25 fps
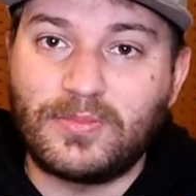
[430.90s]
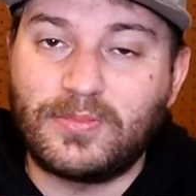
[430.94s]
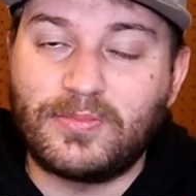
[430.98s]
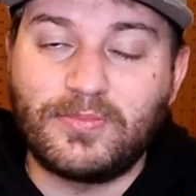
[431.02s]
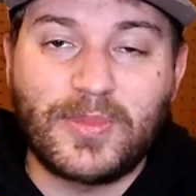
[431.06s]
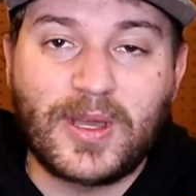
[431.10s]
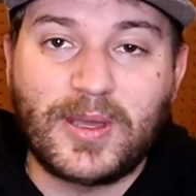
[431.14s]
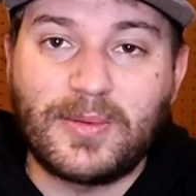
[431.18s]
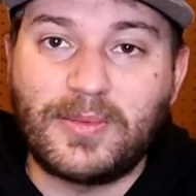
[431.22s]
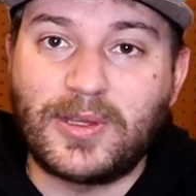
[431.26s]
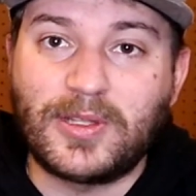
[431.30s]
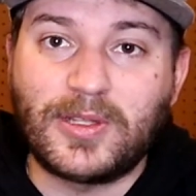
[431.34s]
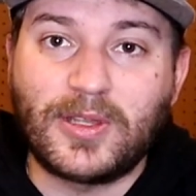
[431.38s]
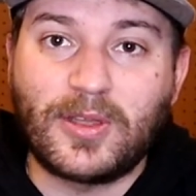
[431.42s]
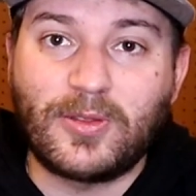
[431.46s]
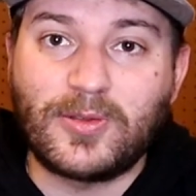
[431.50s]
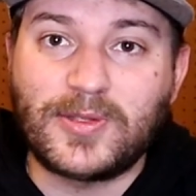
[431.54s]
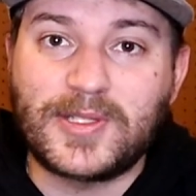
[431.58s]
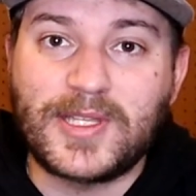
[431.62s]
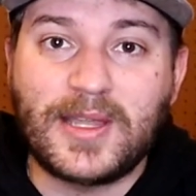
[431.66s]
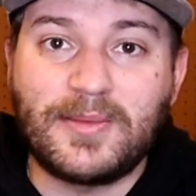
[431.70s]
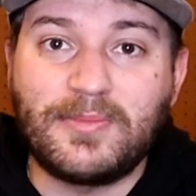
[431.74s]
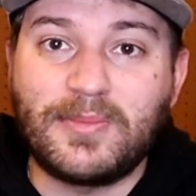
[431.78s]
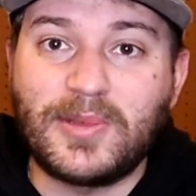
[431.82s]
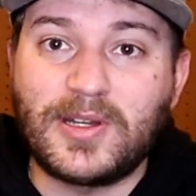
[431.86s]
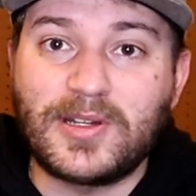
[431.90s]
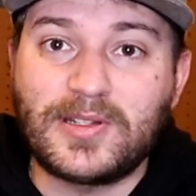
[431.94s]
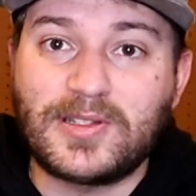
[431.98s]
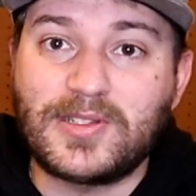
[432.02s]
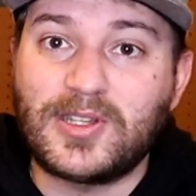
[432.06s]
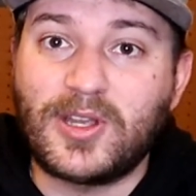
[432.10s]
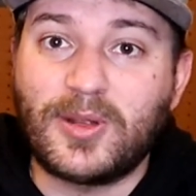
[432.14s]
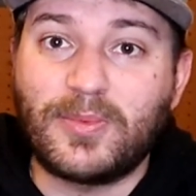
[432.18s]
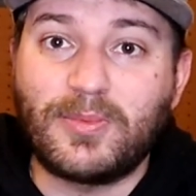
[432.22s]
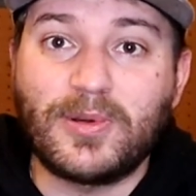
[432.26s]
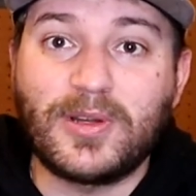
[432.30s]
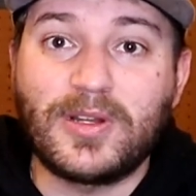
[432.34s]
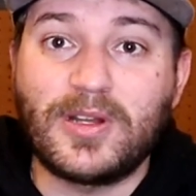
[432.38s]
maybe another 10 minutes
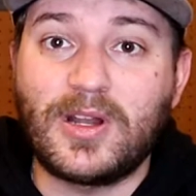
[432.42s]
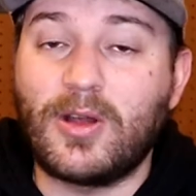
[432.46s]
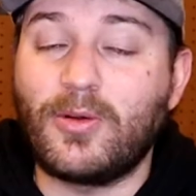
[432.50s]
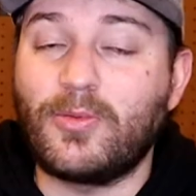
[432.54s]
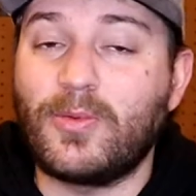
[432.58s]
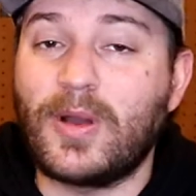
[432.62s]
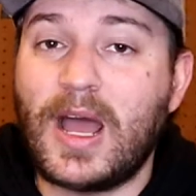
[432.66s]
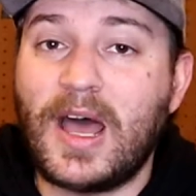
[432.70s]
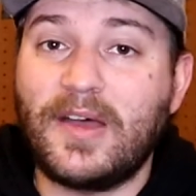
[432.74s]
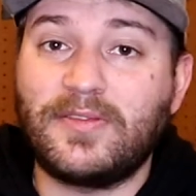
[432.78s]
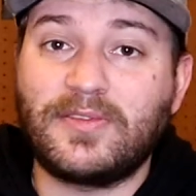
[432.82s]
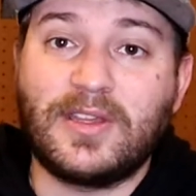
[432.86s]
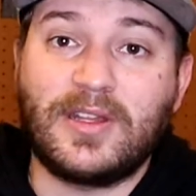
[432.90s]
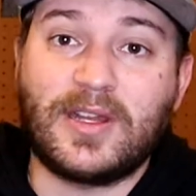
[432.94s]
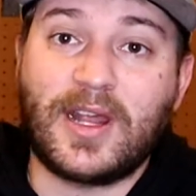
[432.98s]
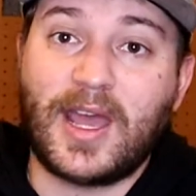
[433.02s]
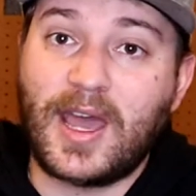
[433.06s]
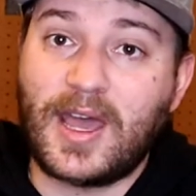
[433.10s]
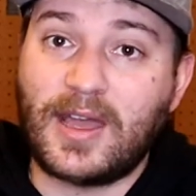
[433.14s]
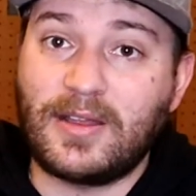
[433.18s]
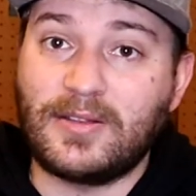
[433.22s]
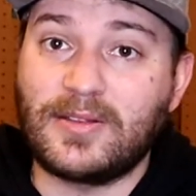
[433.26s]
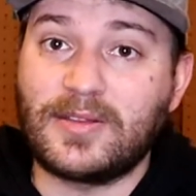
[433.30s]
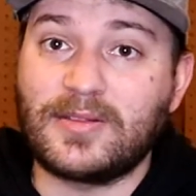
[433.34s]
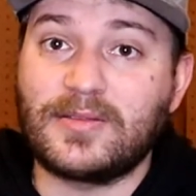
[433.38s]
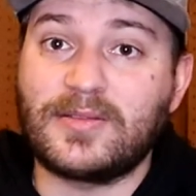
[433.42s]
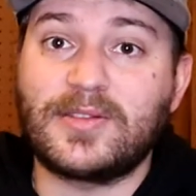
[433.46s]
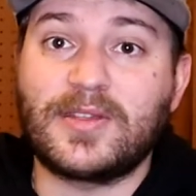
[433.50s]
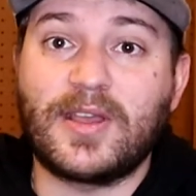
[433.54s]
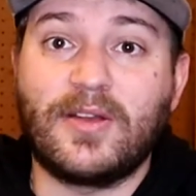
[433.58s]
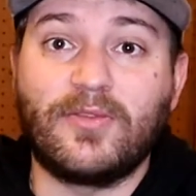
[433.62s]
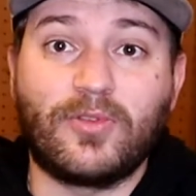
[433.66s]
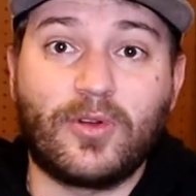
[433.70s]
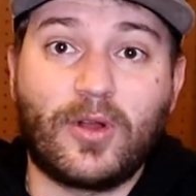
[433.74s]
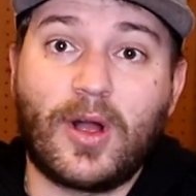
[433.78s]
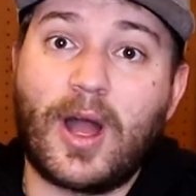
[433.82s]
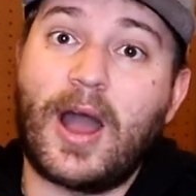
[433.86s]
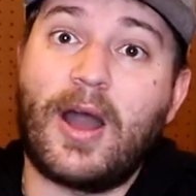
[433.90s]
to your print. A raft can add
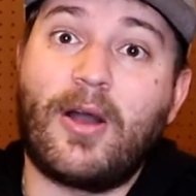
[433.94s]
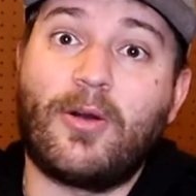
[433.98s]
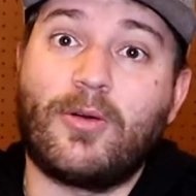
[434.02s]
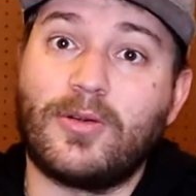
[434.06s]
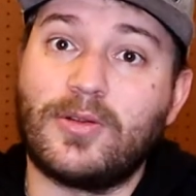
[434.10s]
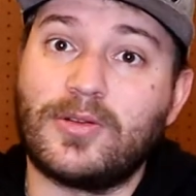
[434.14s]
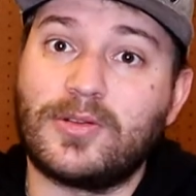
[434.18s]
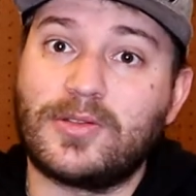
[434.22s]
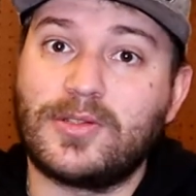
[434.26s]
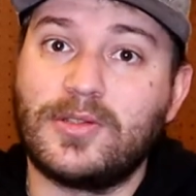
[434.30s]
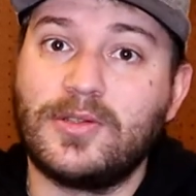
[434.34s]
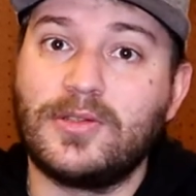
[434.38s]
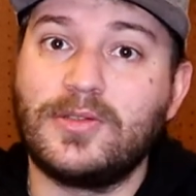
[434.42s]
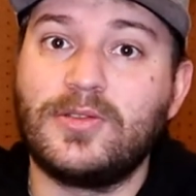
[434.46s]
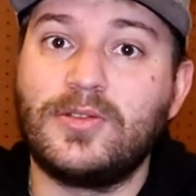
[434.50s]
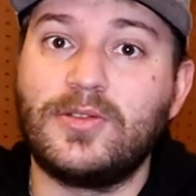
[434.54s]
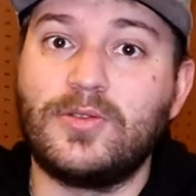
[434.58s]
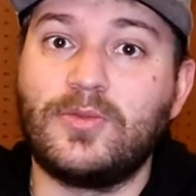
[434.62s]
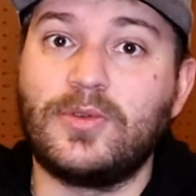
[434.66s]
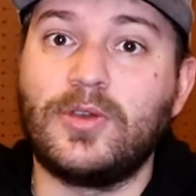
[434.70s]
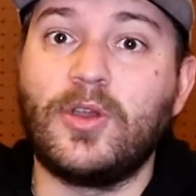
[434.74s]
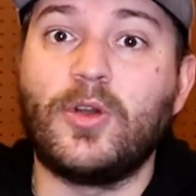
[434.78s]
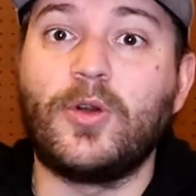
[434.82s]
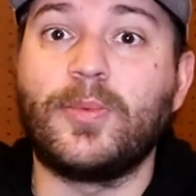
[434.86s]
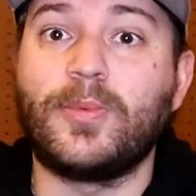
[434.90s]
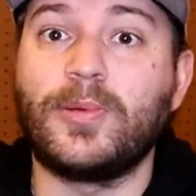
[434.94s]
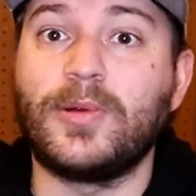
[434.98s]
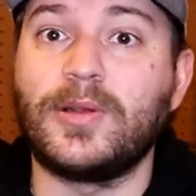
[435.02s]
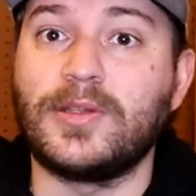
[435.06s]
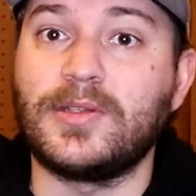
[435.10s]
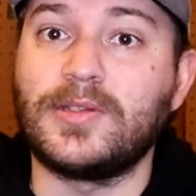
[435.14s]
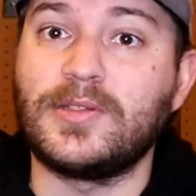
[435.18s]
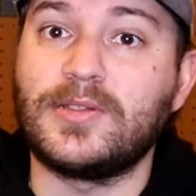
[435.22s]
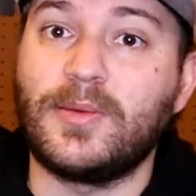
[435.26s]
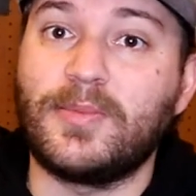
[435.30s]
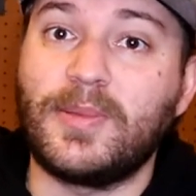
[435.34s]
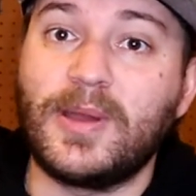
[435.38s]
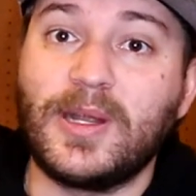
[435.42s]
several hours to your
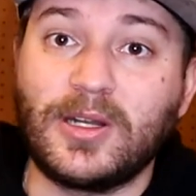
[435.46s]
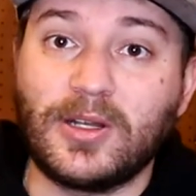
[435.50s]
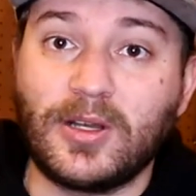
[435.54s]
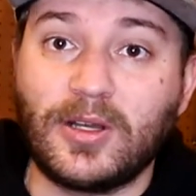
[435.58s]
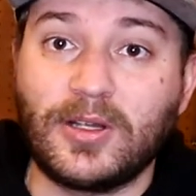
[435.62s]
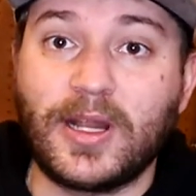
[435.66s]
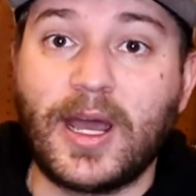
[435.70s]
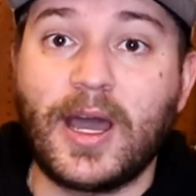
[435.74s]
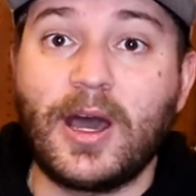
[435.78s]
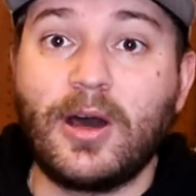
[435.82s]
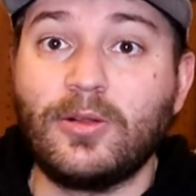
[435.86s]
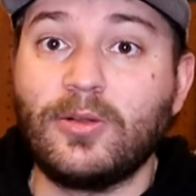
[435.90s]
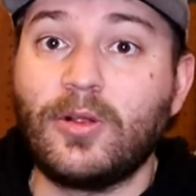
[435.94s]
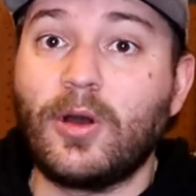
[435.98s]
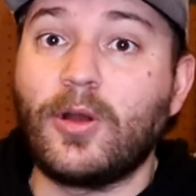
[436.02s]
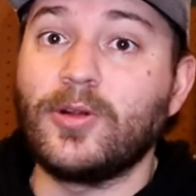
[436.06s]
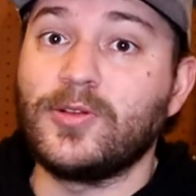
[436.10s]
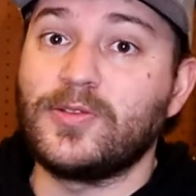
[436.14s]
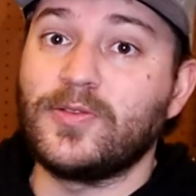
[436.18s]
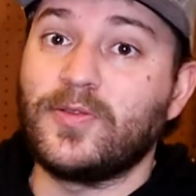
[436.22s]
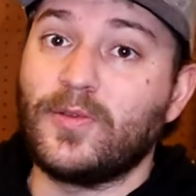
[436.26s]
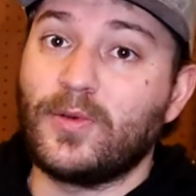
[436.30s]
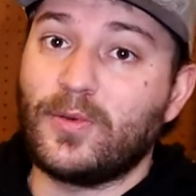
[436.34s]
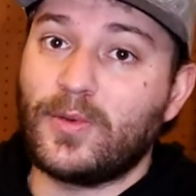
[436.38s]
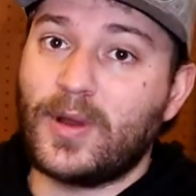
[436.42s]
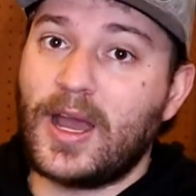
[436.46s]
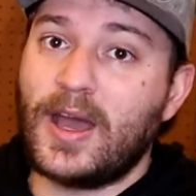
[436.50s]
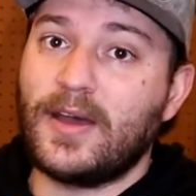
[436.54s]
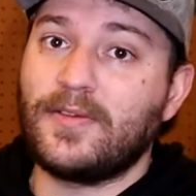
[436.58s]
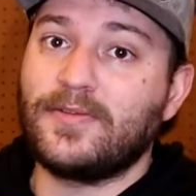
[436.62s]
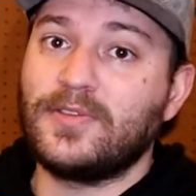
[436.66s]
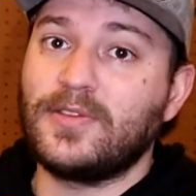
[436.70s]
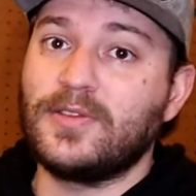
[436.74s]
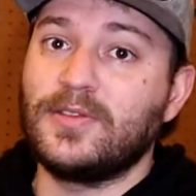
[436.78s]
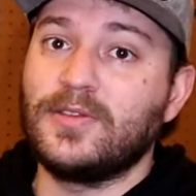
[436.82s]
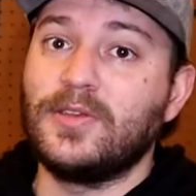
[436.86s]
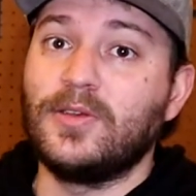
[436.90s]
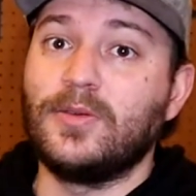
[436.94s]
print, depending on how large of a
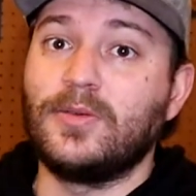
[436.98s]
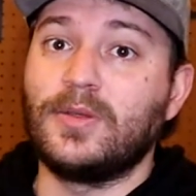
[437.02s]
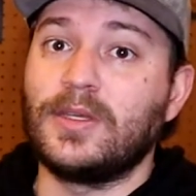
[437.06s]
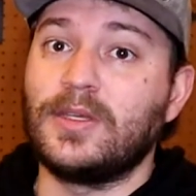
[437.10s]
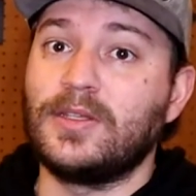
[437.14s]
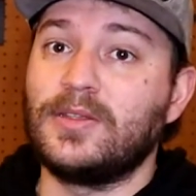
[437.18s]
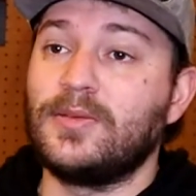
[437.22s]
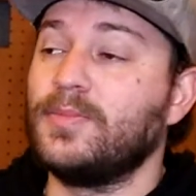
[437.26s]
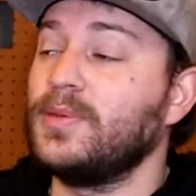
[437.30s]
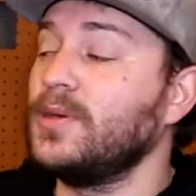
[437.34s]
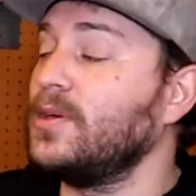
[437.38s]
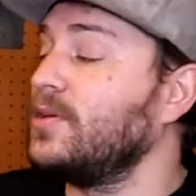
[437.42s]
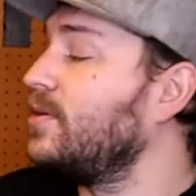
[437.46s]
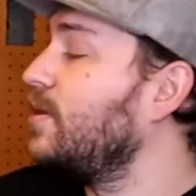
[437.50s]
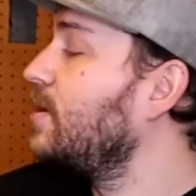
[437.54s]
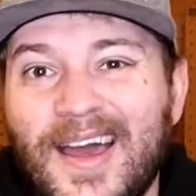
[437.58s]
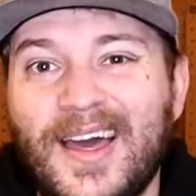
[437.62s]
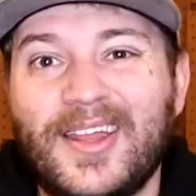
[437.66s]
raft you need to build.